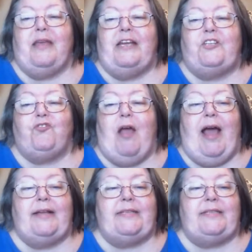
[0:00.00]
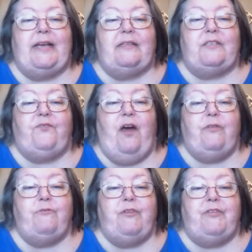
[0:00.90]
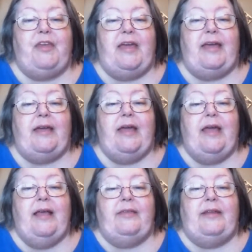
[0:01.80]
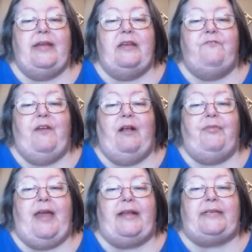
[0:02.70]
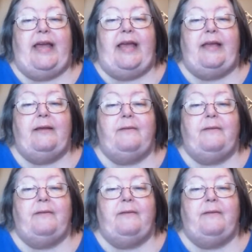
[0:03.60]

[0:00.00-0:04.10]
He tried to tell his father the thing that he had felt that day.